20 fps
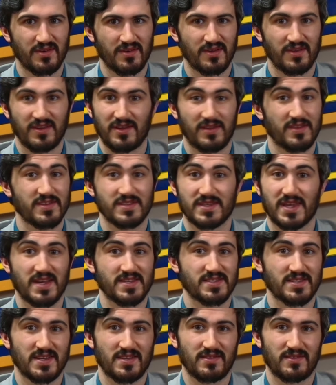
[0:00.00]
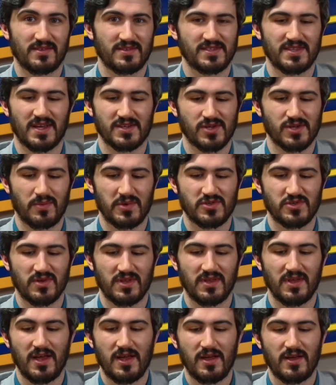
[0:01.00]
In this case, that's not subject to
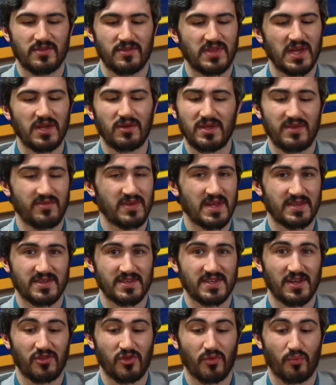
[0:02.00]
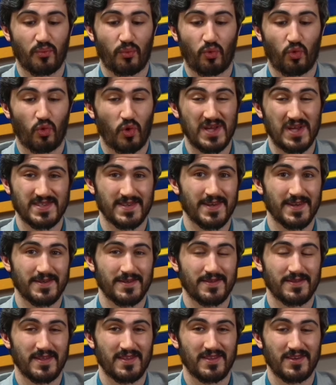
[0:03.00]
it. They don't even have to tell the president
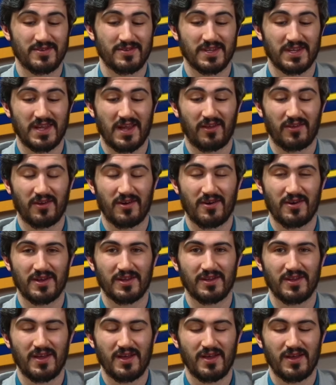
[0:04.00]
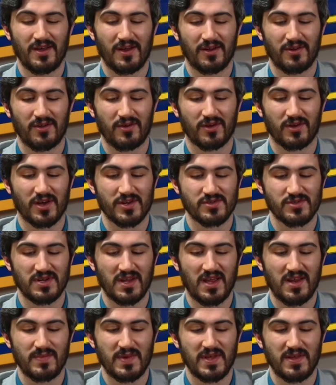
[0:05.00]
that they're declaring another country an
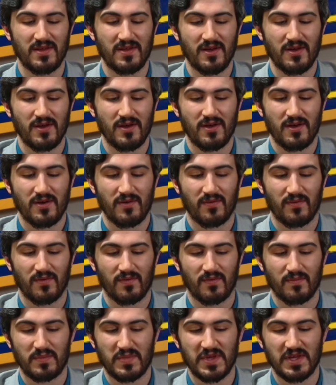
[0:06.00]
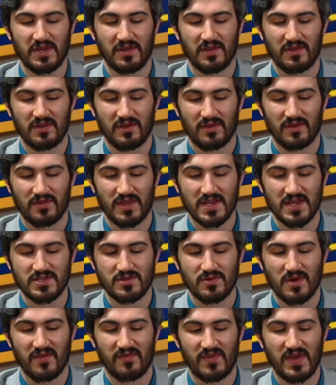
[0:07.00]
enemy, thanks to
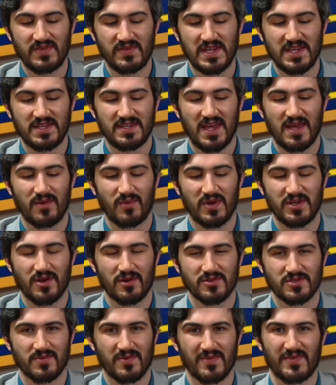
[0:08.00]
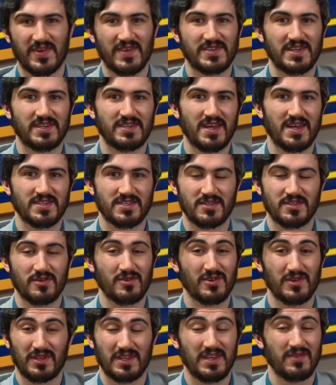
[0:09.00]
a 15-day window. So for 15 days,
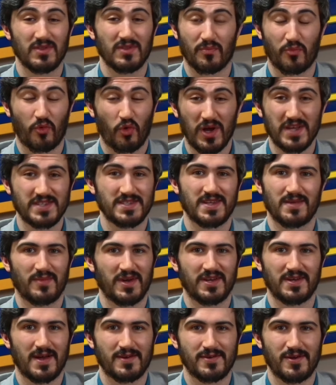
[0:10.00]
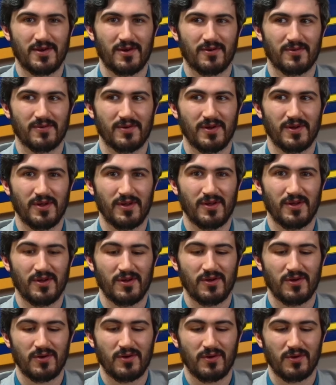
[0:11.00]
even the president might not know
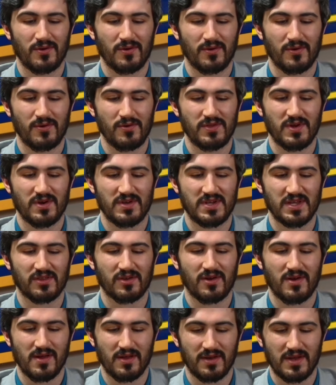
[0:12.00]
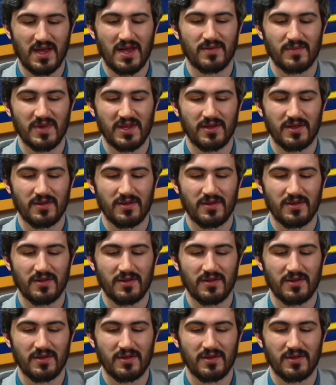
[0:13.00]
who they're declaring an enemy.